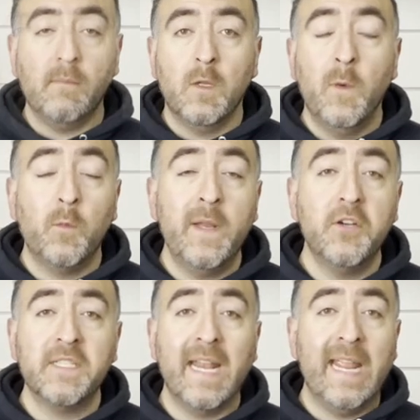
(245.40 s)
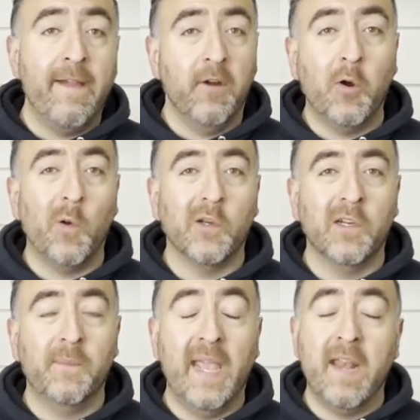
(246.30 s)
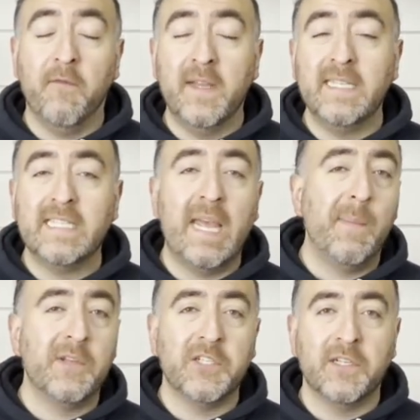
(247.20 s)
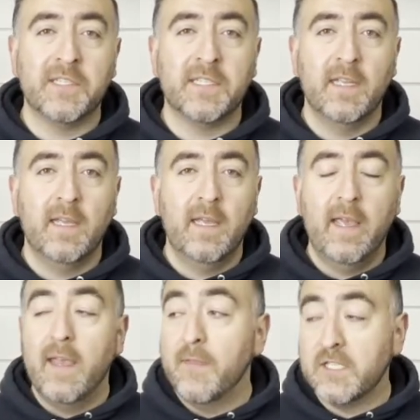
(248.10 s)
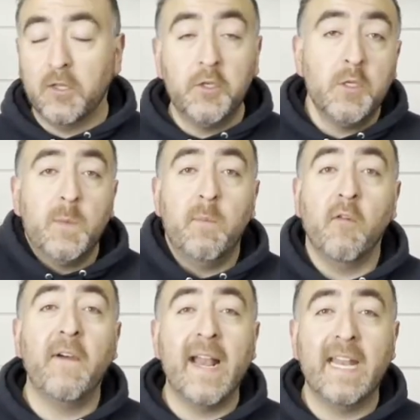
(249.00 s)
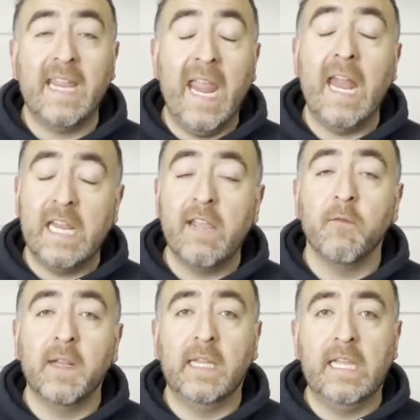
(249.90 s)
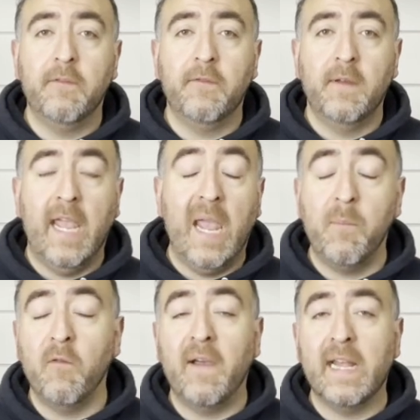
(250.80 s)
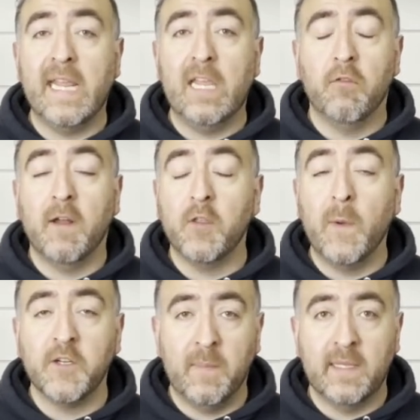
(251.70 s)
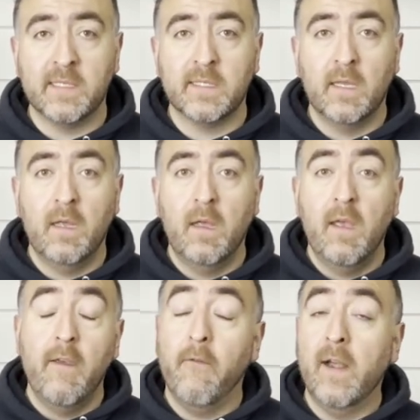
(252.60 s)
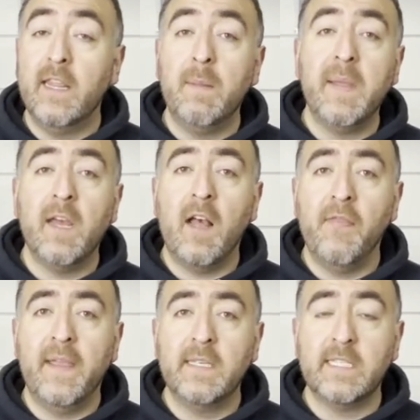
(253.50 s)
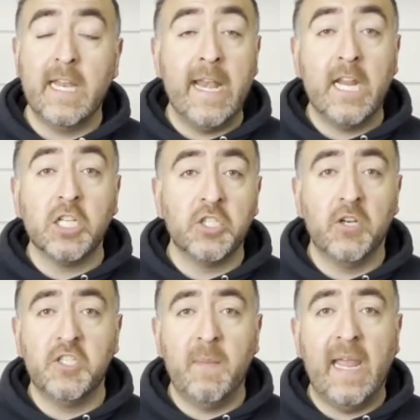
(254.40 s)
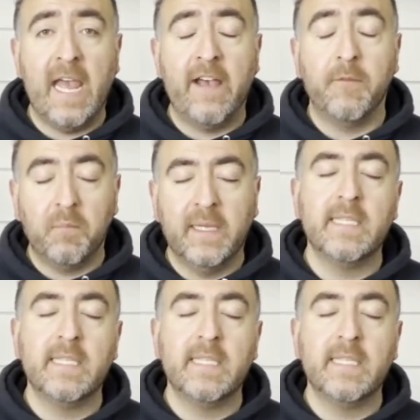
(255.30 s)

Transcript: With winters getting ever colder and freezing temperatures, the solutions we provided can give relief and provide heat throughout the winter months. For anything beyond this and any concerns you may have, please